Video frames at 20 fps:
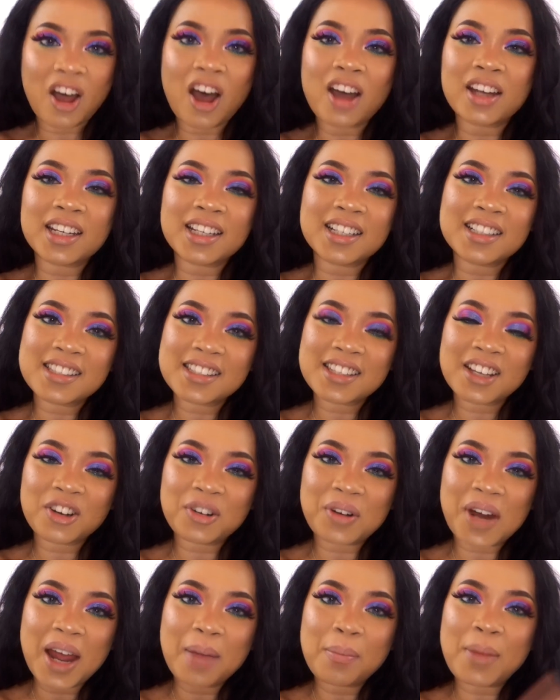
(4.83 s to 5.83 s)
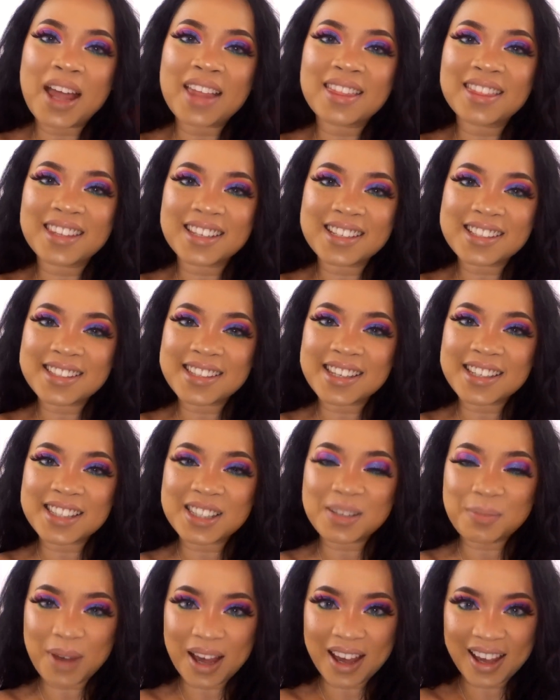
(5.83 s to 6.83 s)
on Instagram, and this is
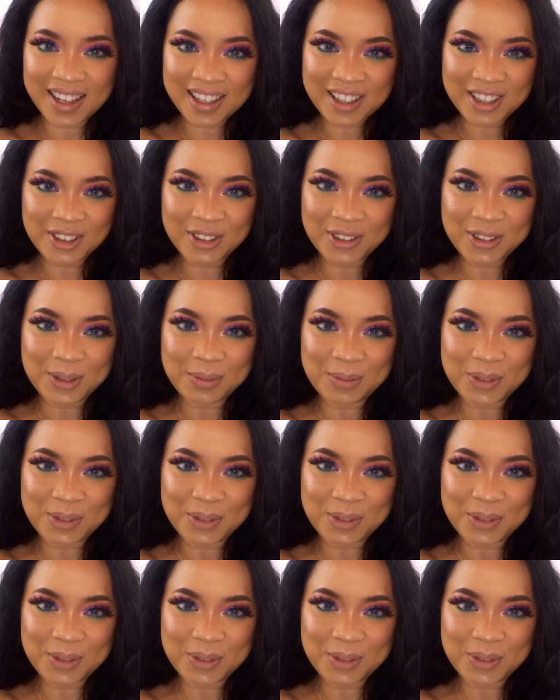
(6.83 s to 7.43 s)
my YouTube